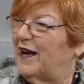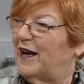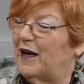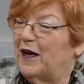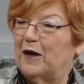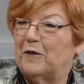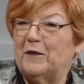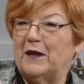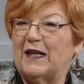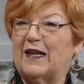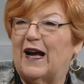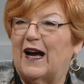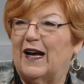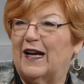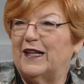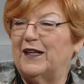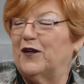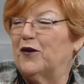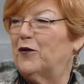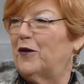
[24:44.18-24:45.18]
I
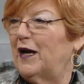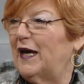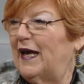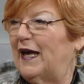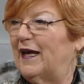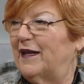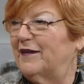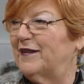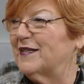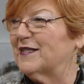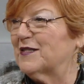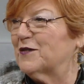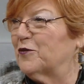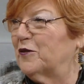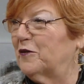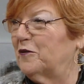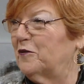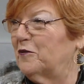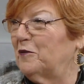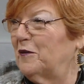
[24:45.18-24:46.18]
know I had this
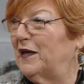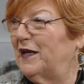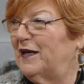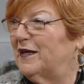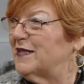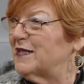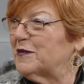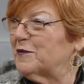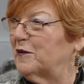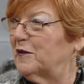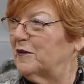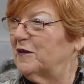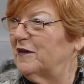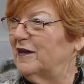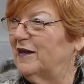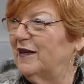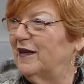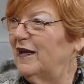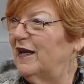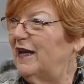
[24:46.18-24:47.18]
with my husband.
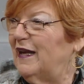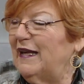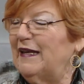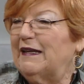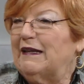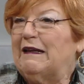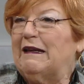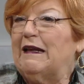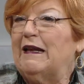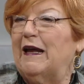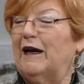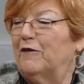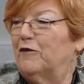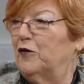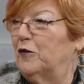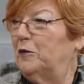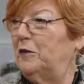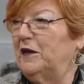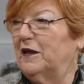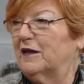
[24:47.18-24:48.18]
He had never
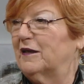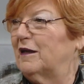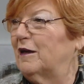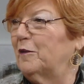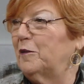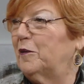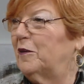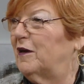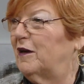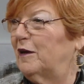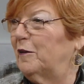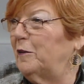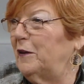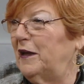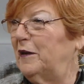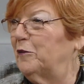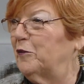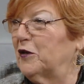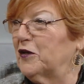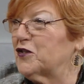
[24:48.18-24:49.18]
picked up a
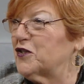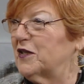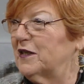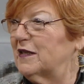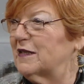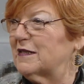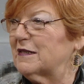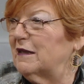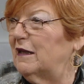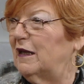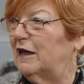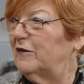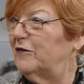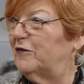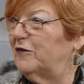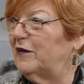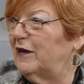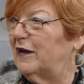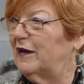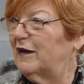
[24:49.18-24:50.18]
paintbrush in his life,
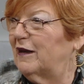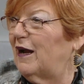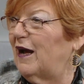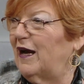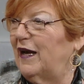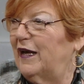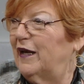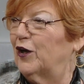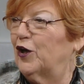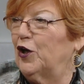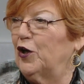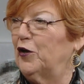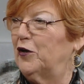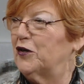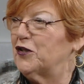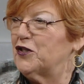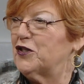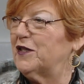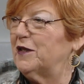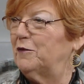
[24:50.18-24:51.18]
and I
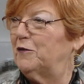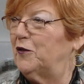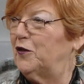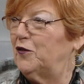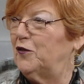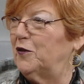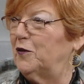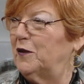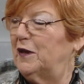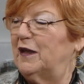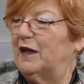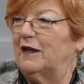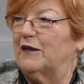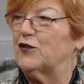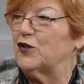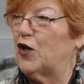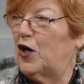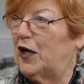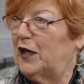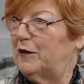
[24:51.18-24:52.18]
encouraged him to do it and
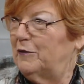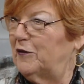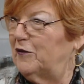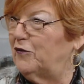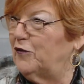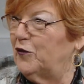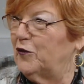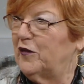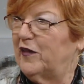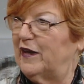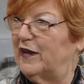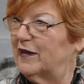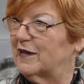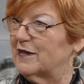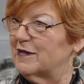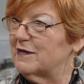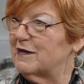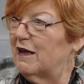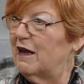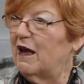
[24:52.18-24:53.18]
taught him a few
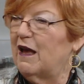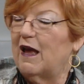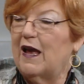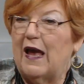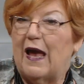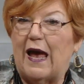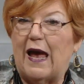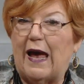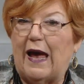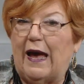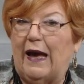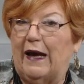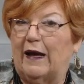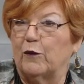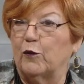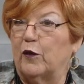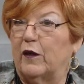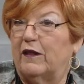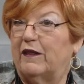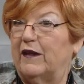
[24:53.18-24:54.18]
things. And
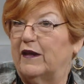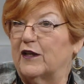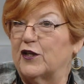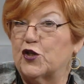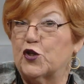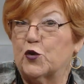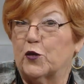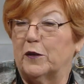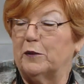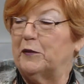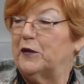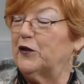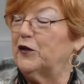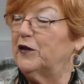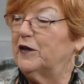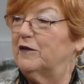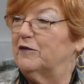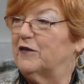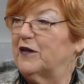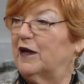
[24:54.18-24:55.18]
within a short
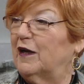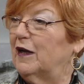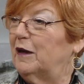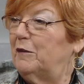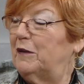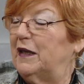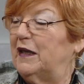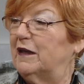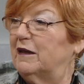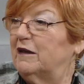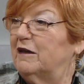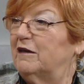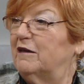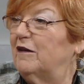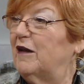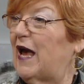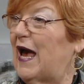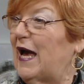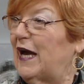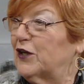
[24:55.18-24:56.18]
period of time, he had
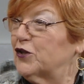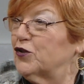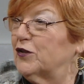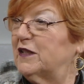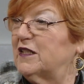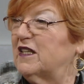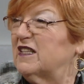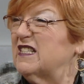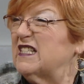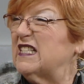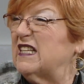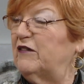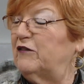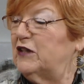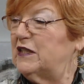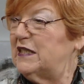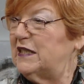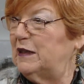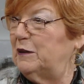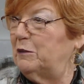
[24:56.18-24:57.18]
actually done
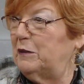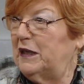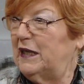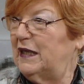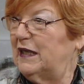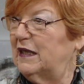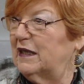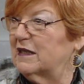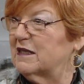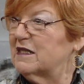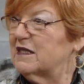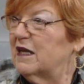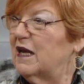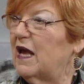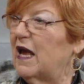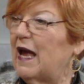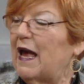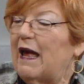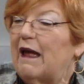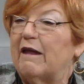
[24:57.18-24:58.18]
17 paintings.
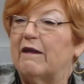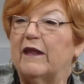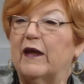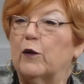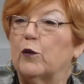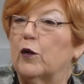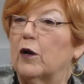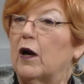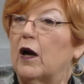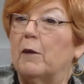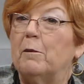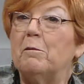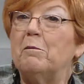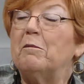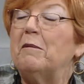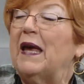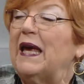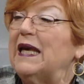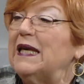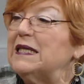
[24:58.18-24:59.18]
and they were
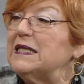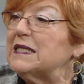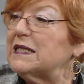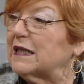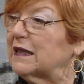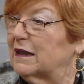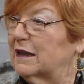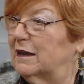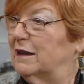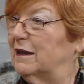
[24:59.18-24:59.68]
amazing.